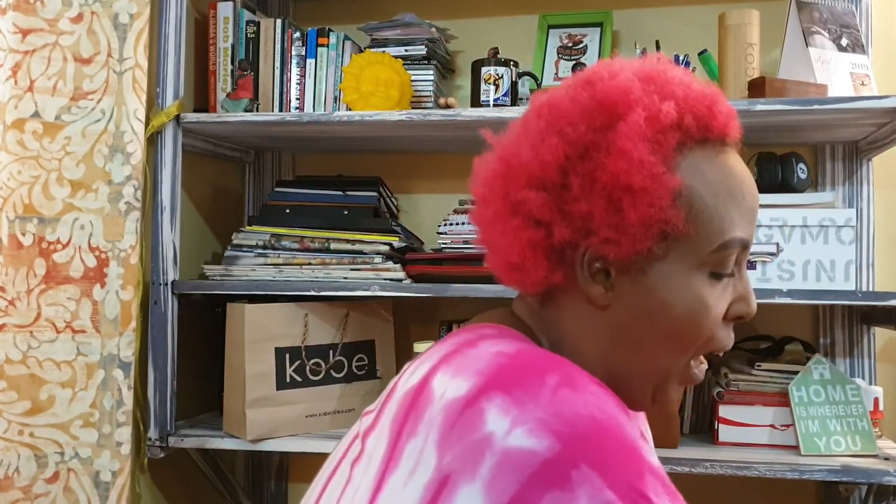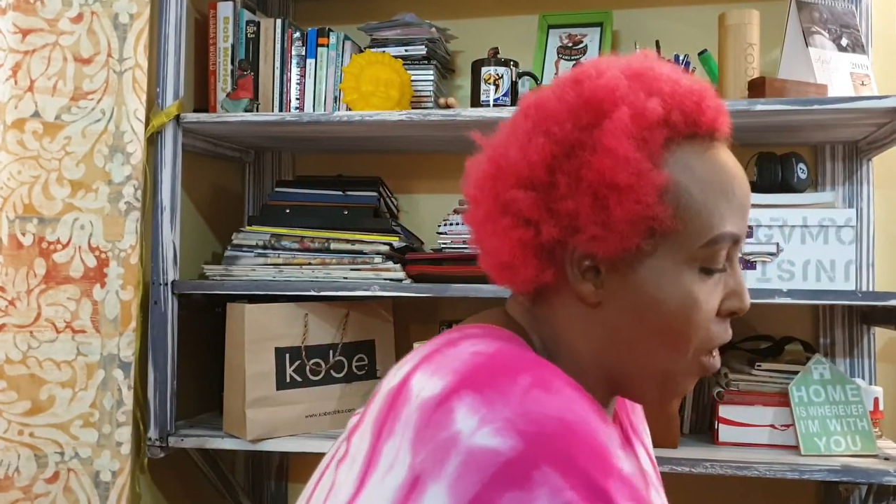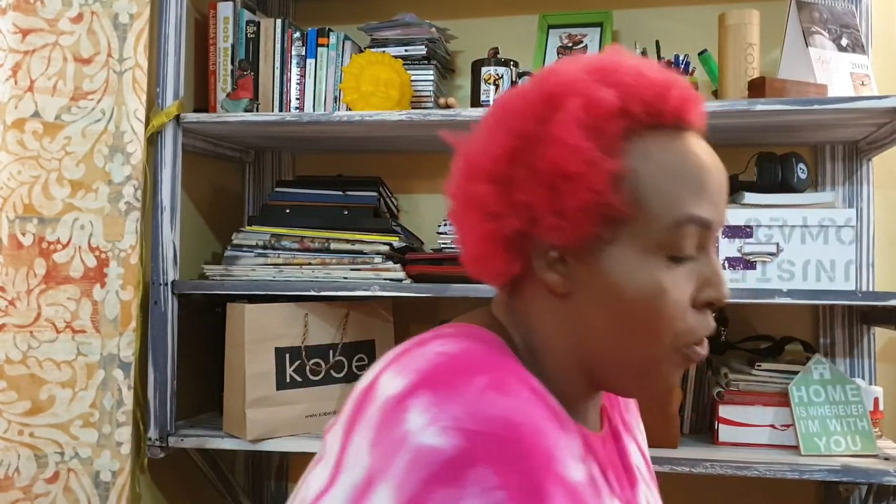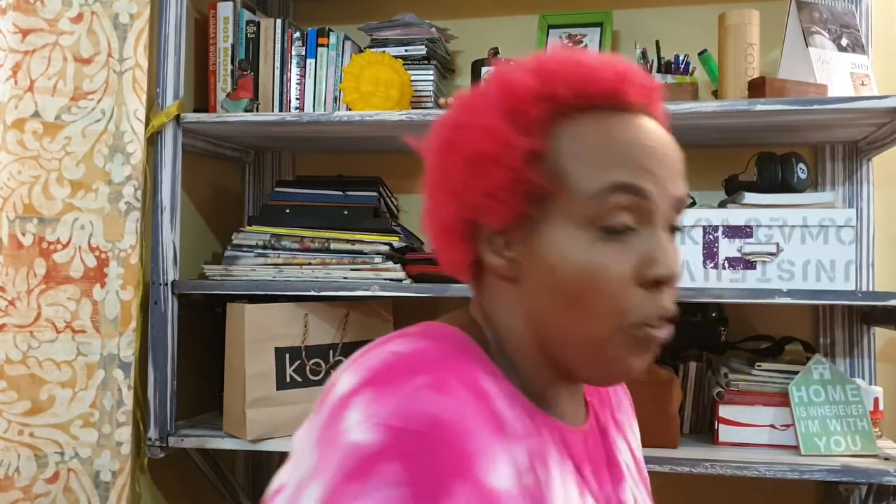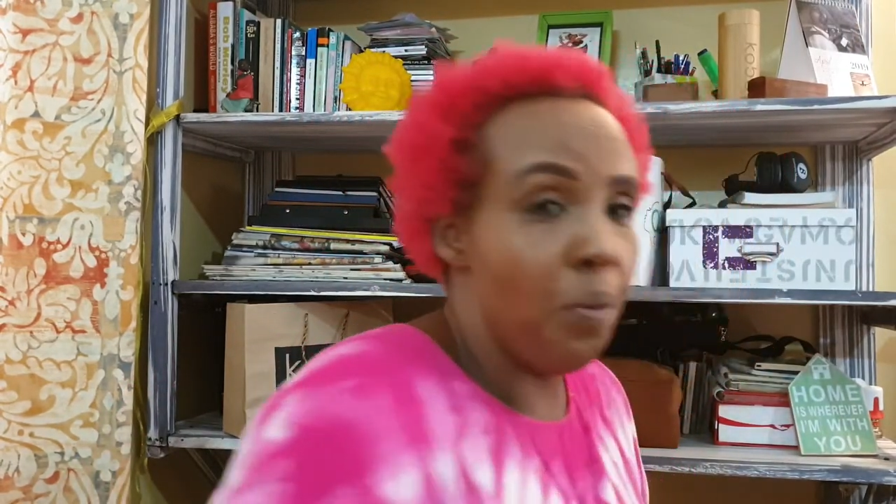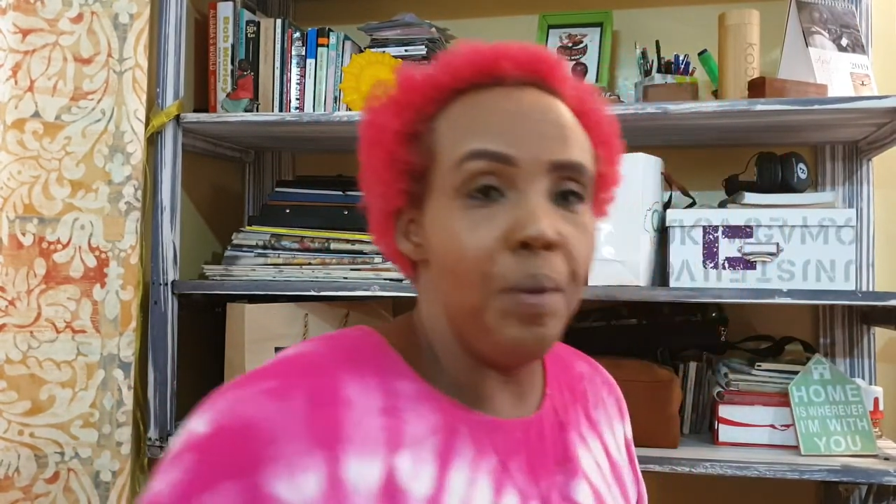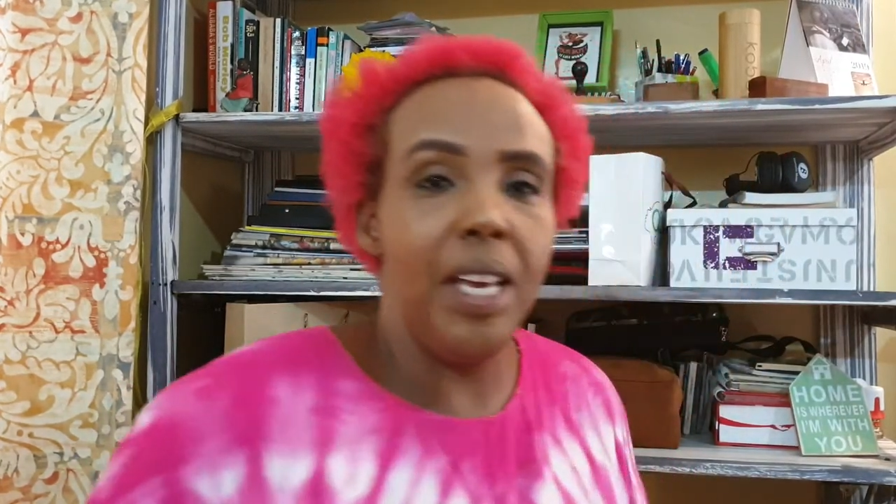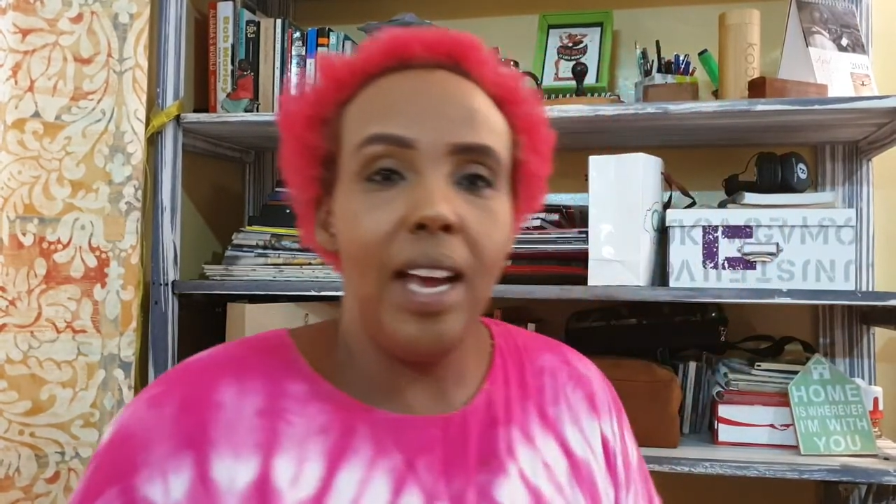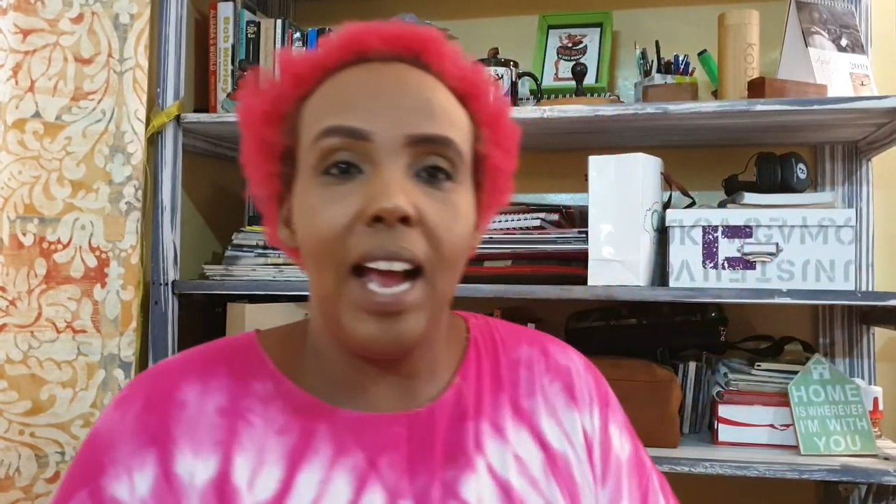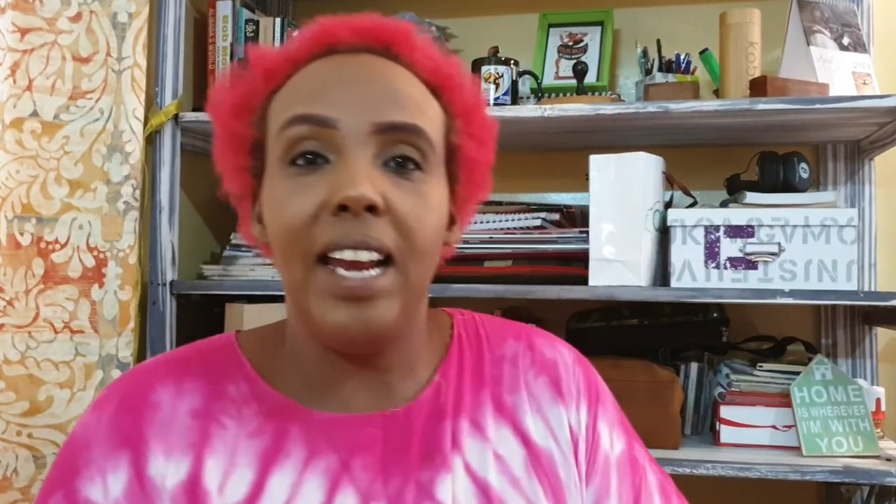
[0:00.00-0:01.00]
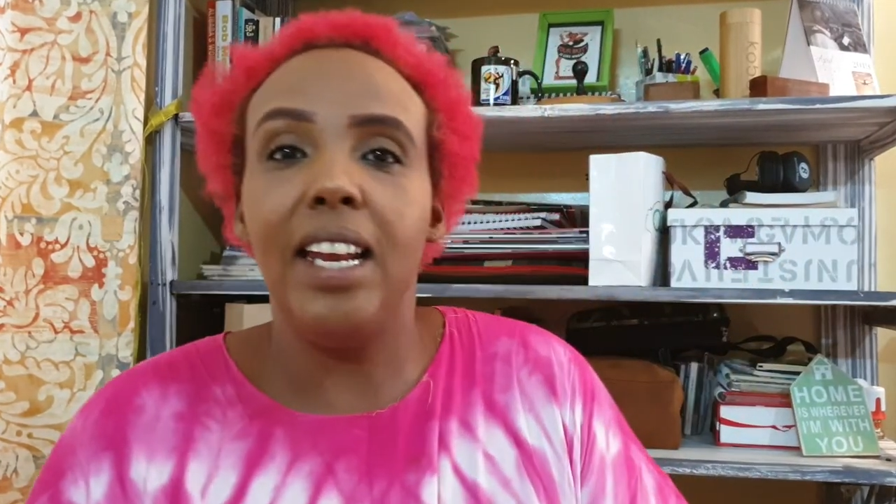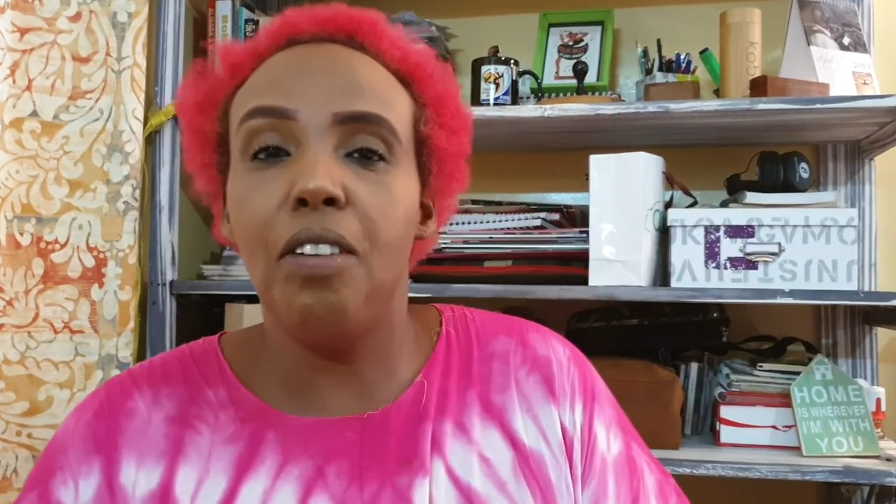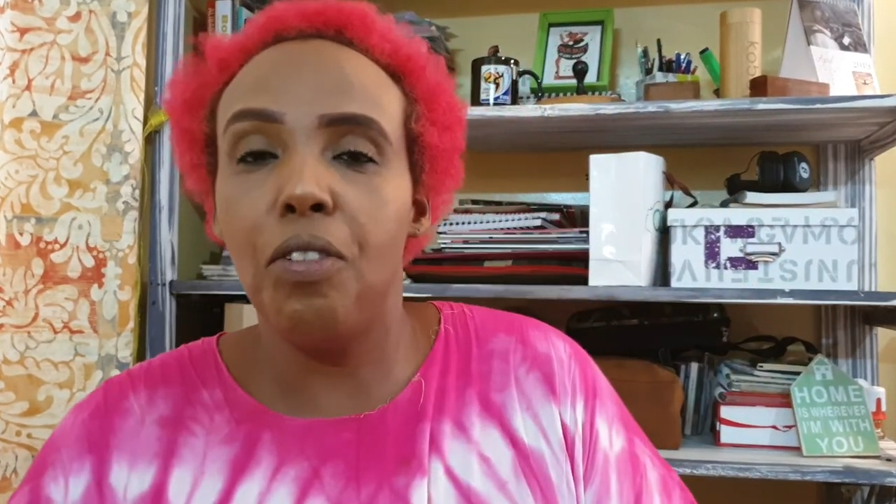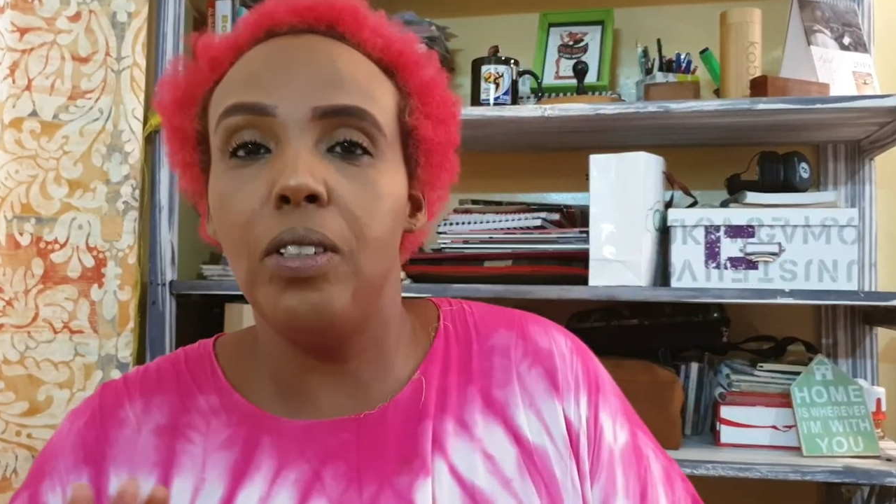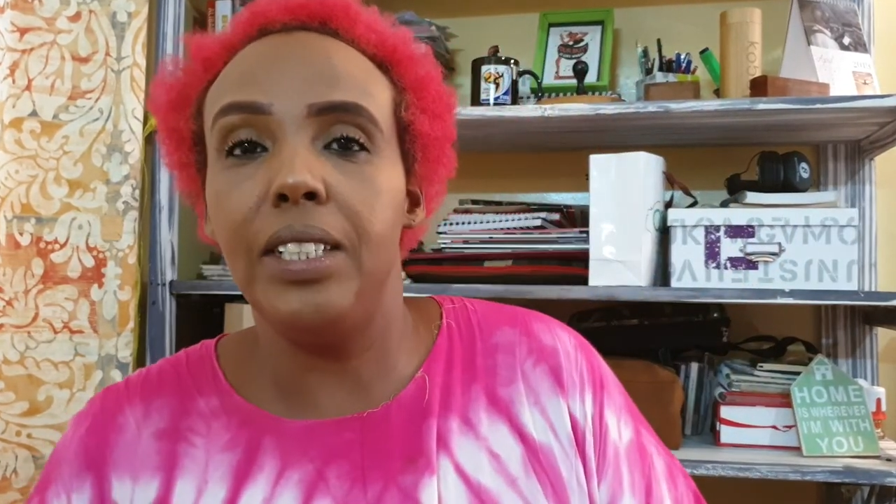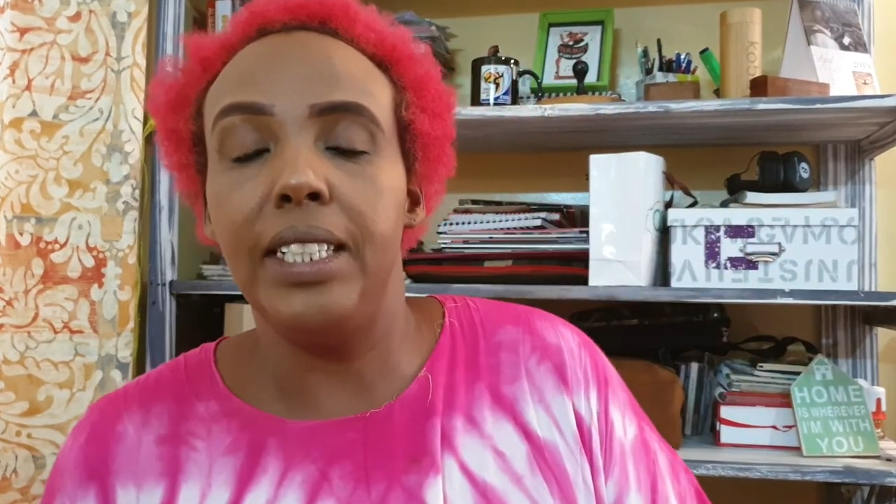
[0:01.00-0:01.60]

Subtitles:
you know me, I love all the